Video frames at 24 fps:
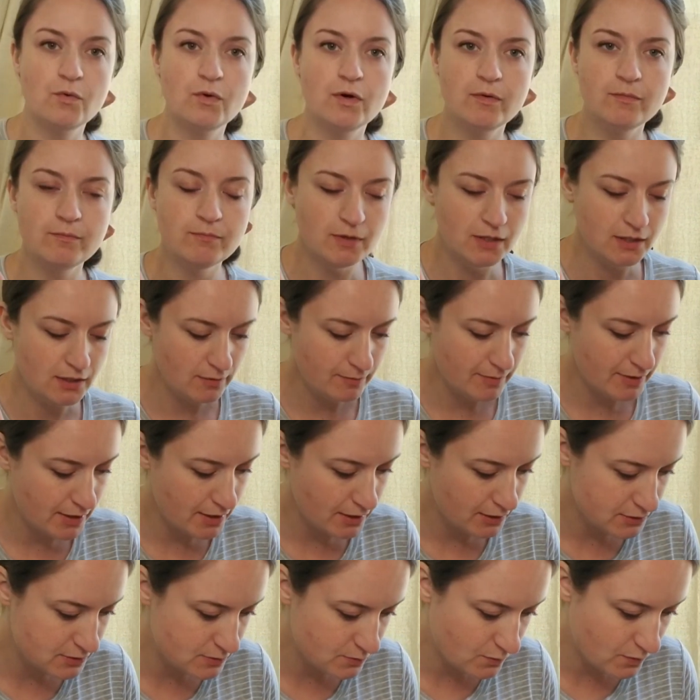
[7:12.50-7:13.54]
Money
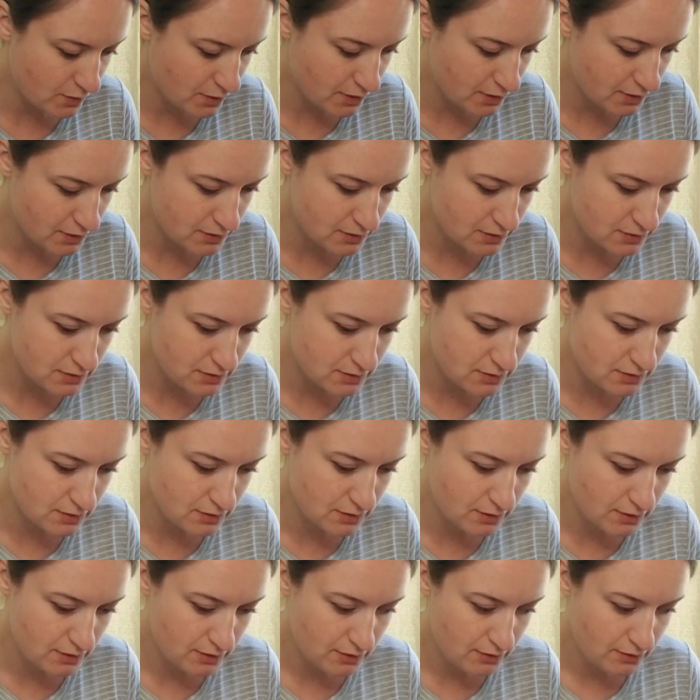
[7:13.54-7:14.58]
Bags was
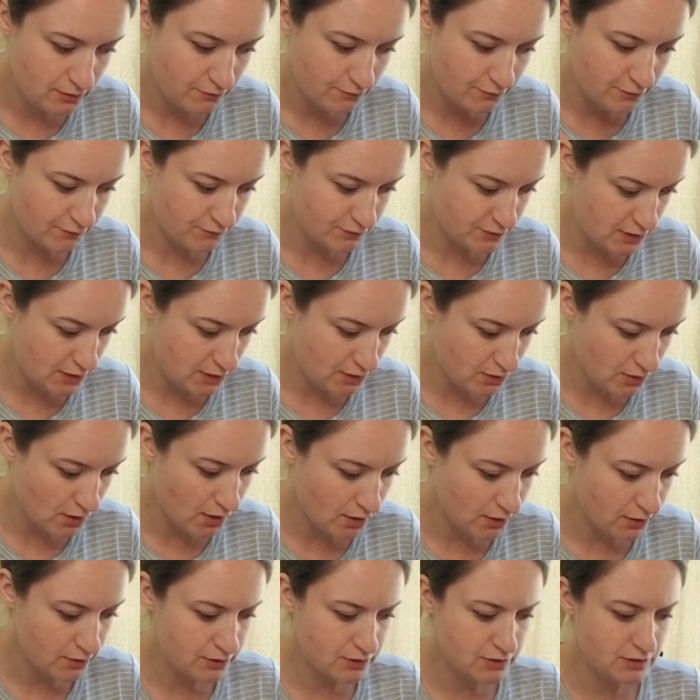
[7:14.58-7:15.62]

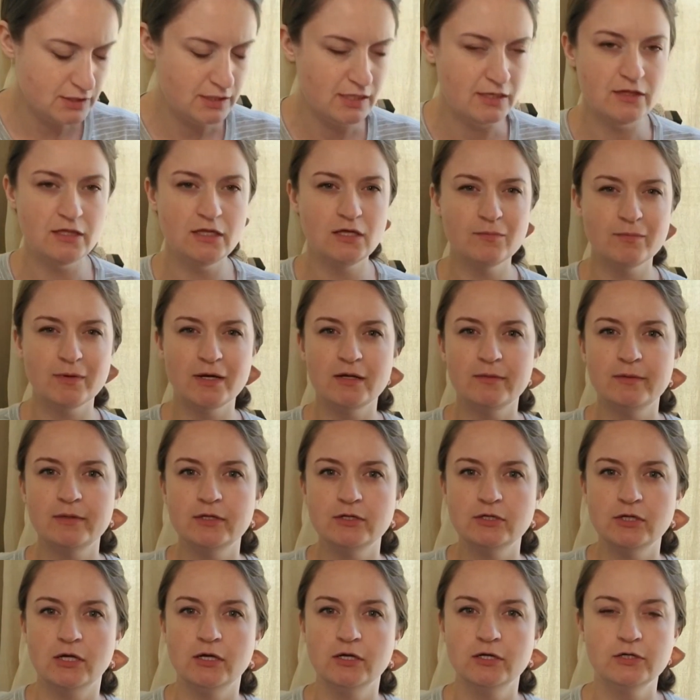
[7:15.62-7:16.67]
$15, and I think it might have been
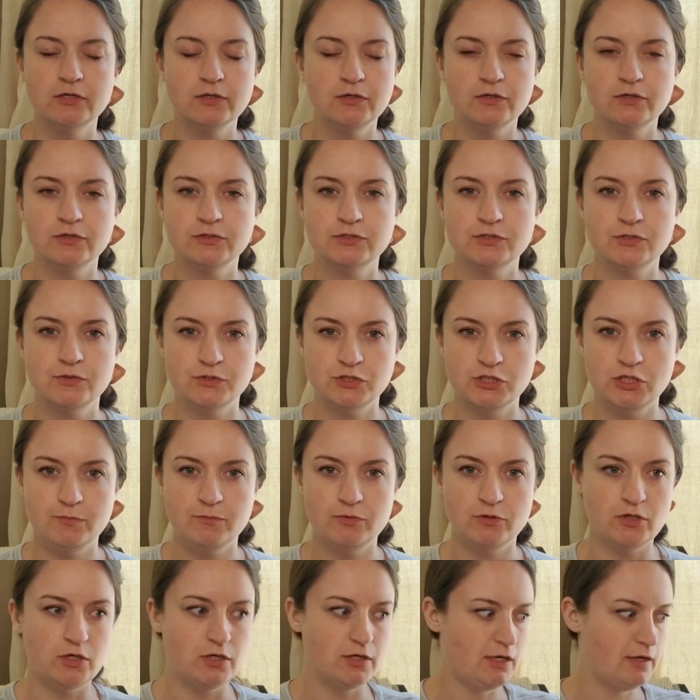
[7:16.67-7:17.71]
$1 or so
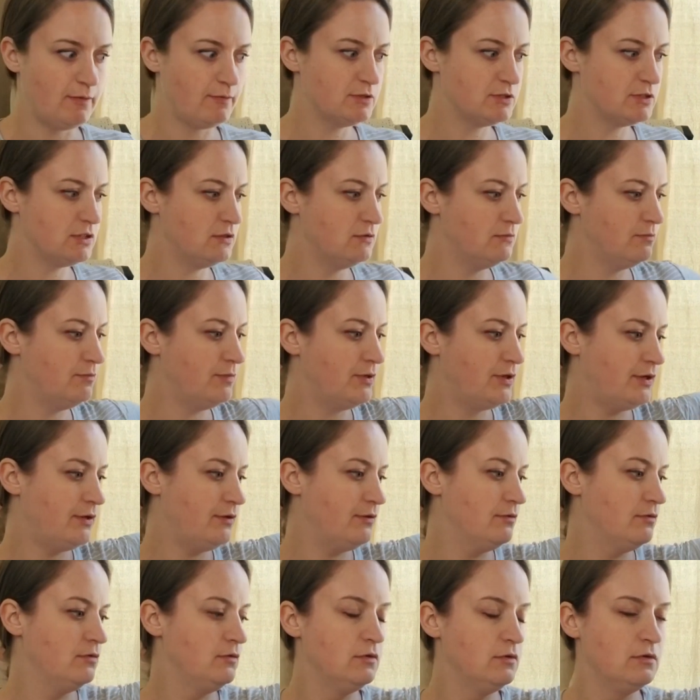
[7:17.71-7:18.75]
cheaper on Amazon,
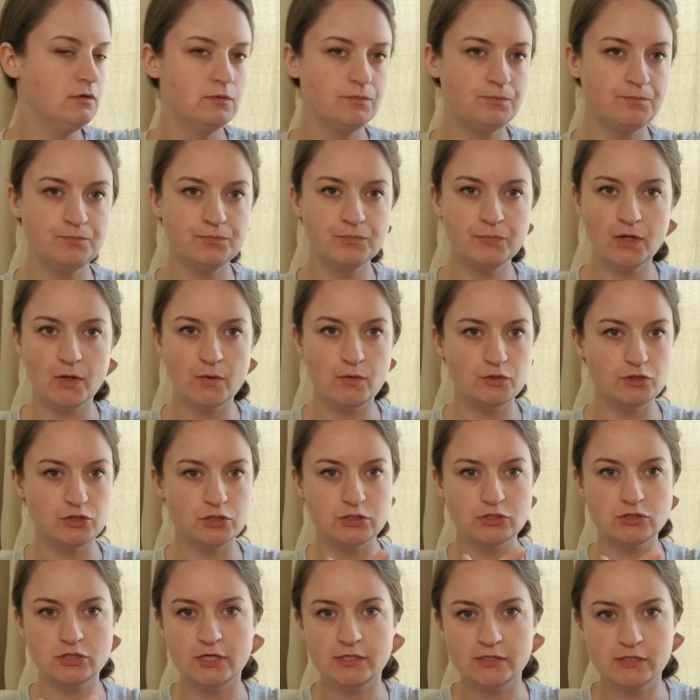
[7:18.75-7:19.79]
but I was just
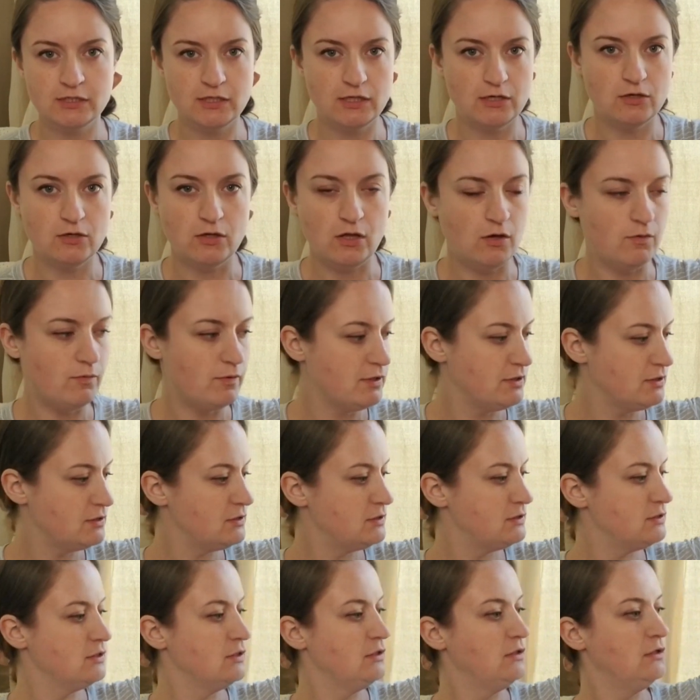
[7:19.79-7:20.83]
trying to get it all at once.